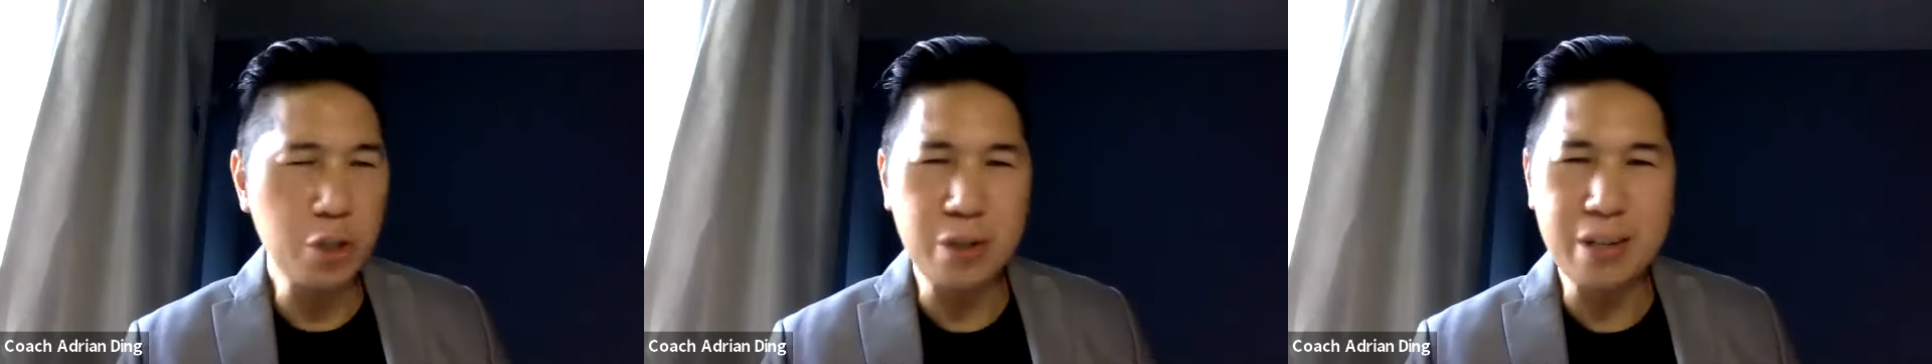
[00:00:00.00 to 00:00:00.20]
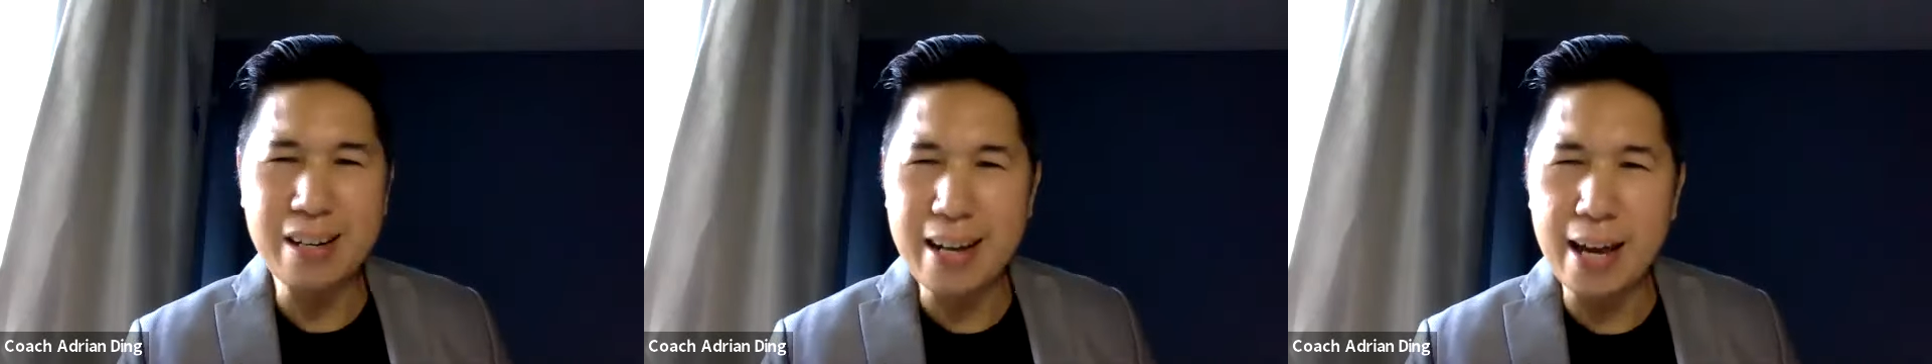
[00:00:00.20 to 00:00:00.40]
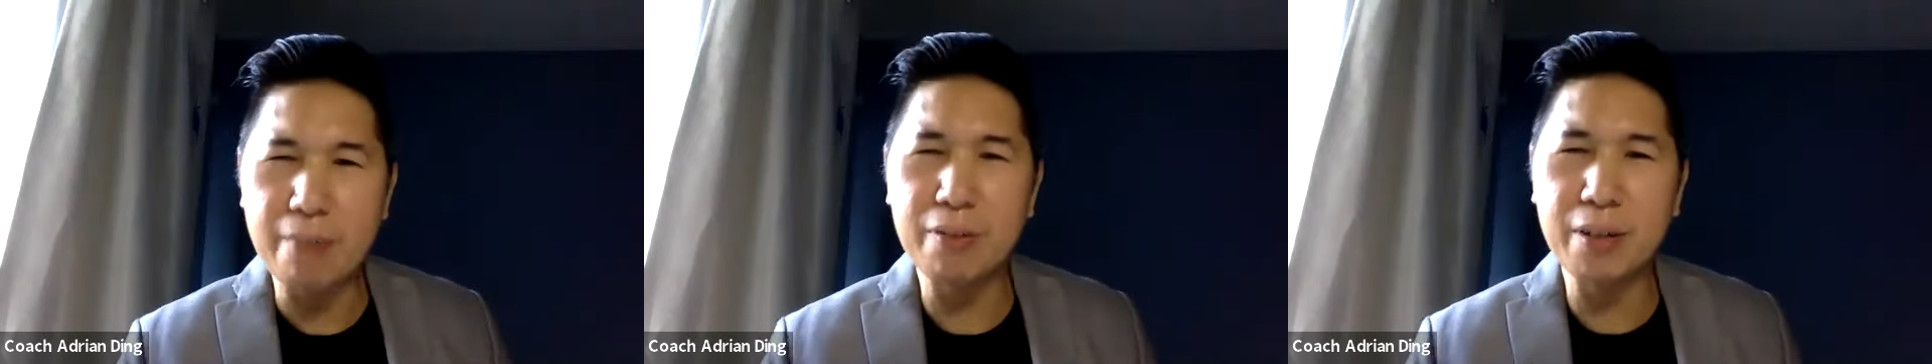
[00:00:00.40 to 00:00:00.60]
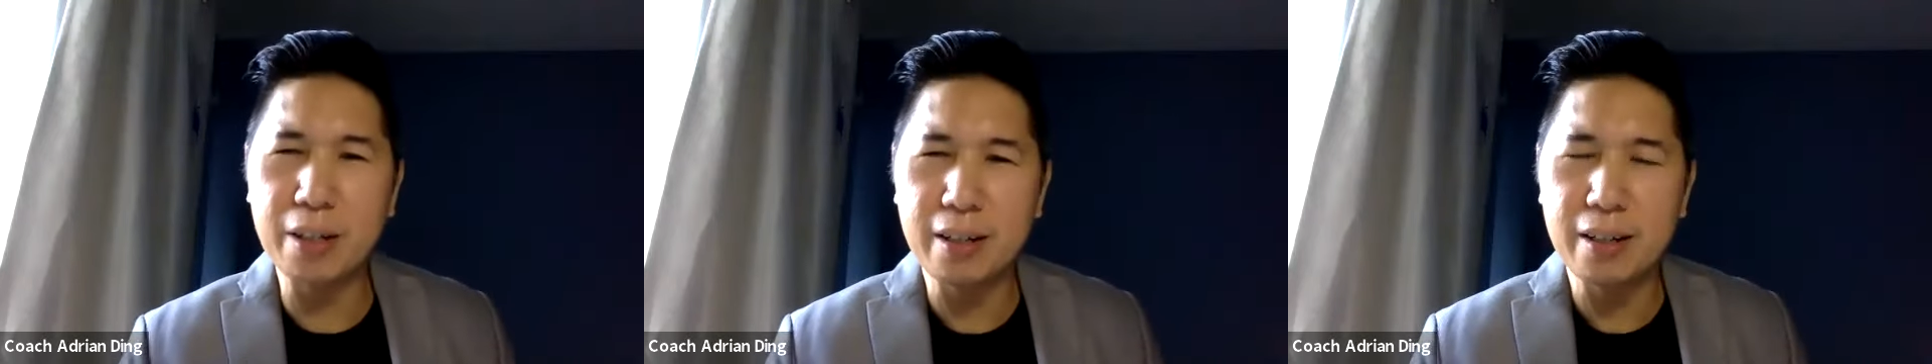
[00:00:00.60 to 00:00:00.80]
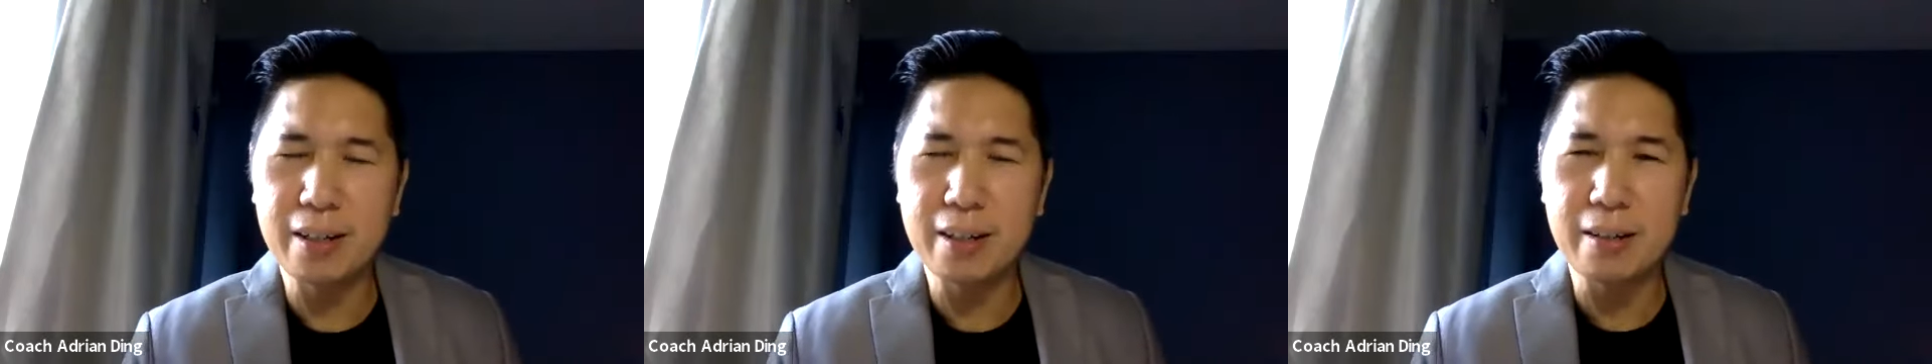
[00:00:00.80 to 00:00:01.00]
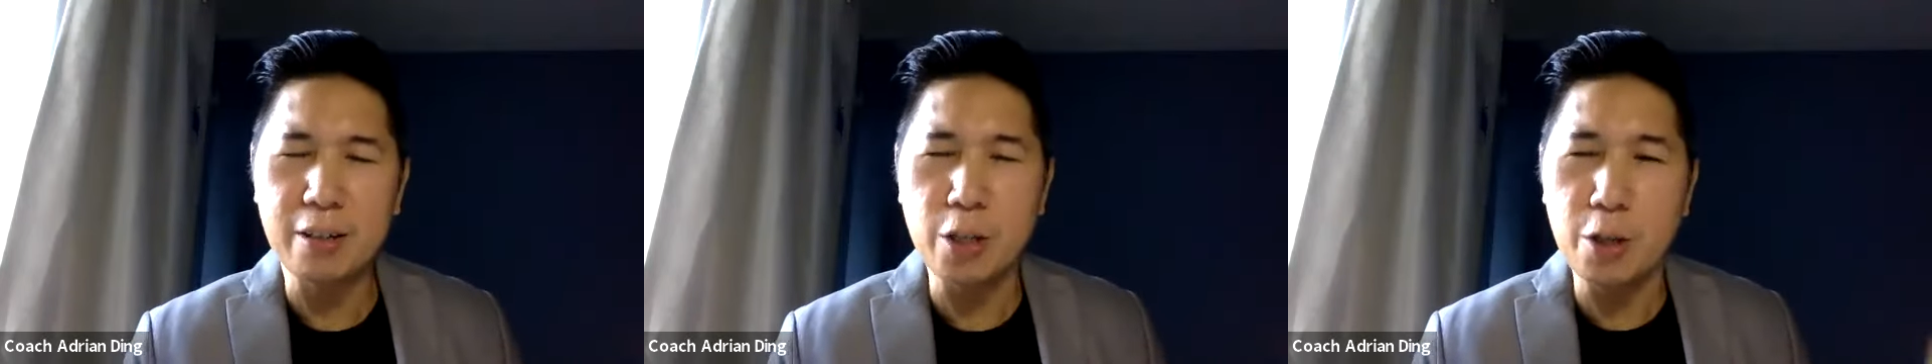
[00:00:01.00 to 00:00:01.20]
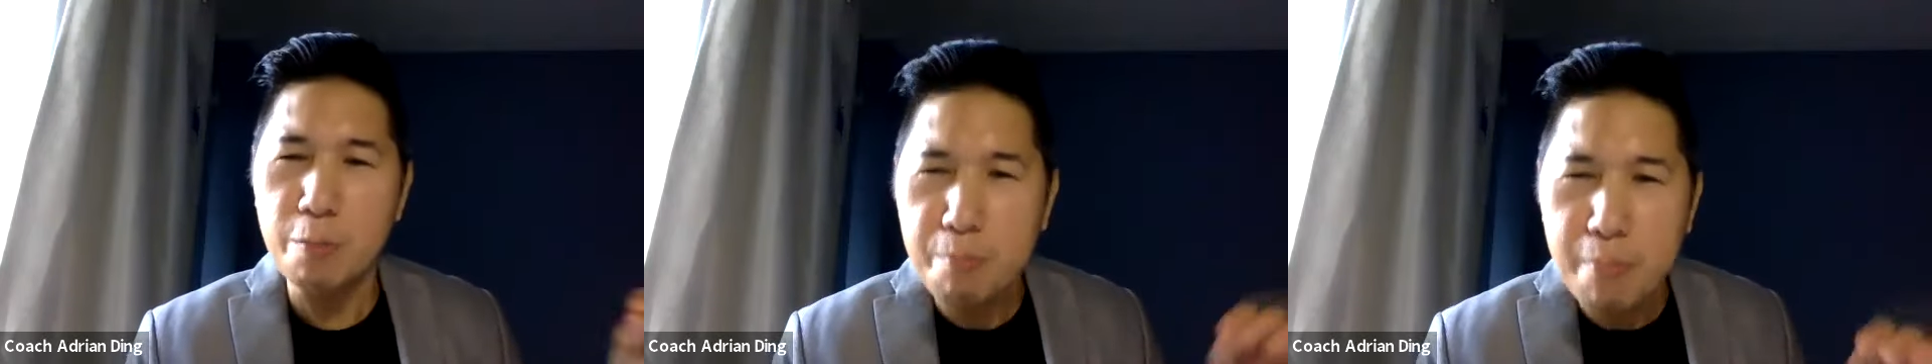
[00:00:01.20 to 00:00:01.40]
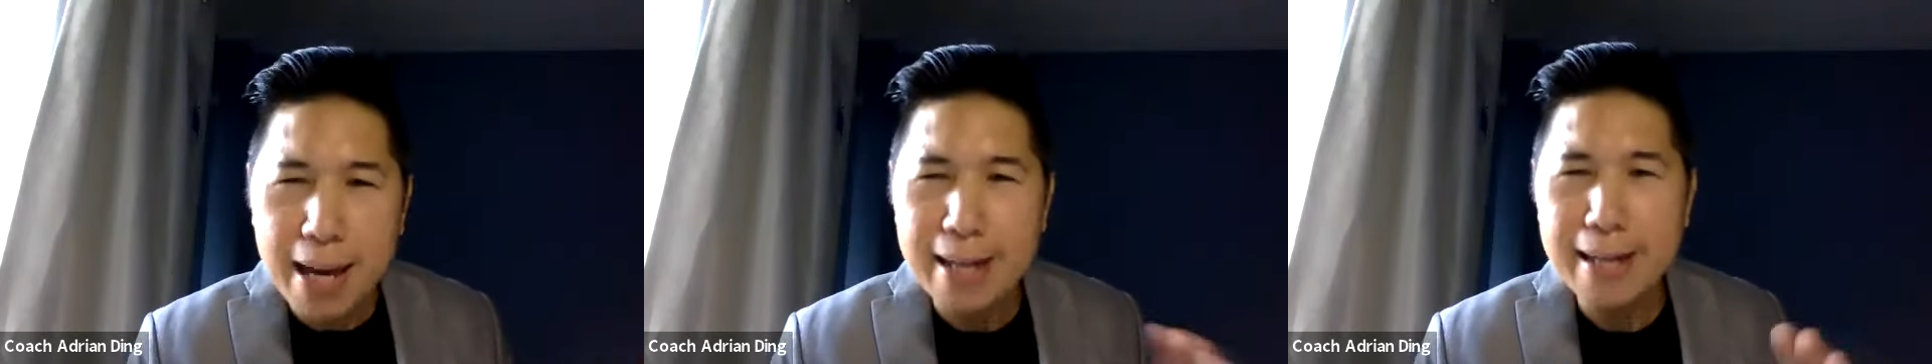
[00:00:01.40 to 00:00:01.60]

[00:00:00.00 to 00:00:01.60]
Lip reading: you may